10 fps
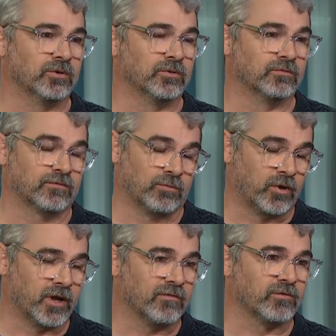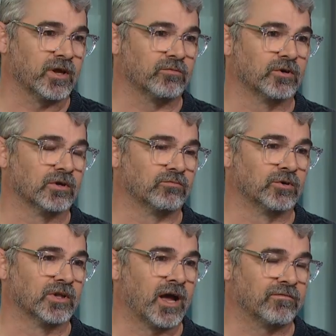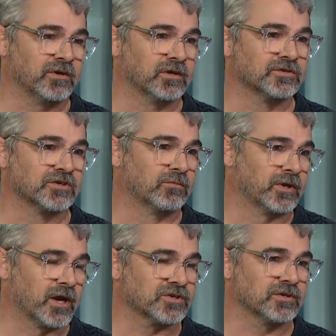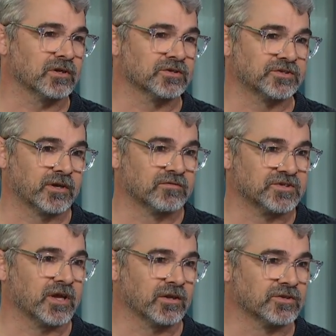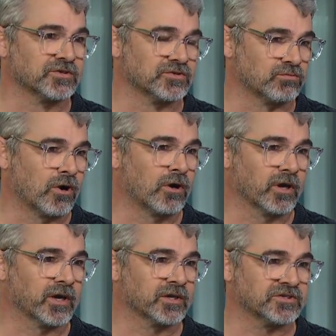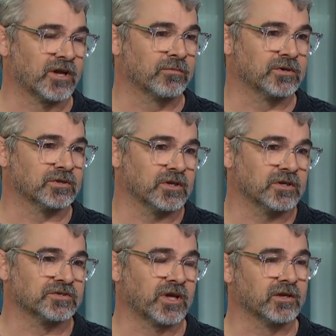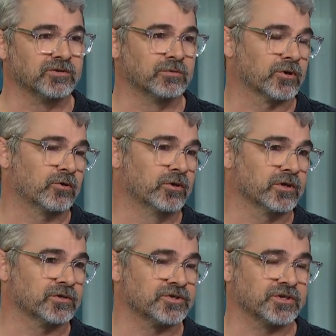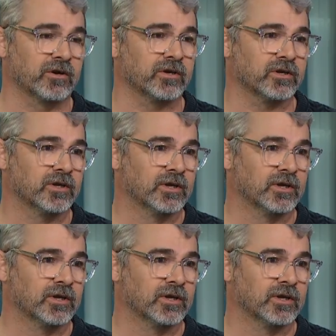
who, from what I've read, were, were laughing, and someone actually, instead of saying, "This is wrong, I gotta stop it," they decided to record it and share it.